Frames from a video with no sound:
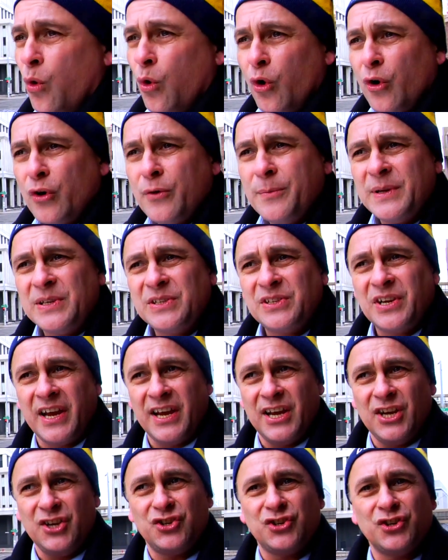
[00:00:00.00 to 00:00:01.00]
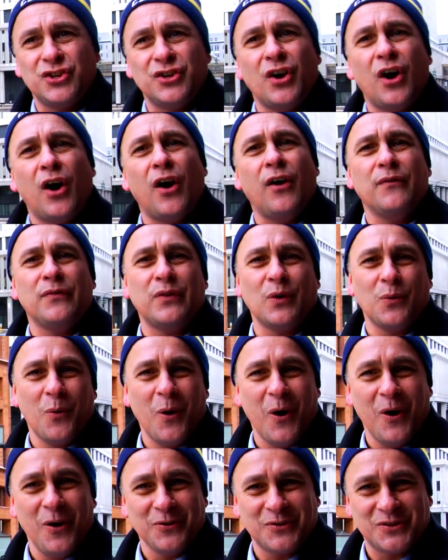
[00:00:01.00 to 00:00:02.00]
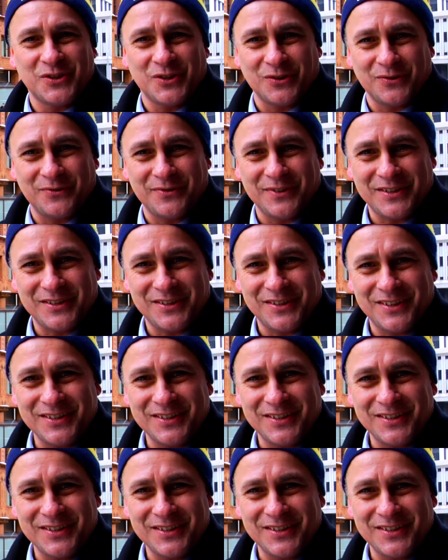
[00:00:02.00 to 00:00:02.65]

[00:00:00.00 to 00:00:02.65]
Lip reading: ornamentation of the wall surface.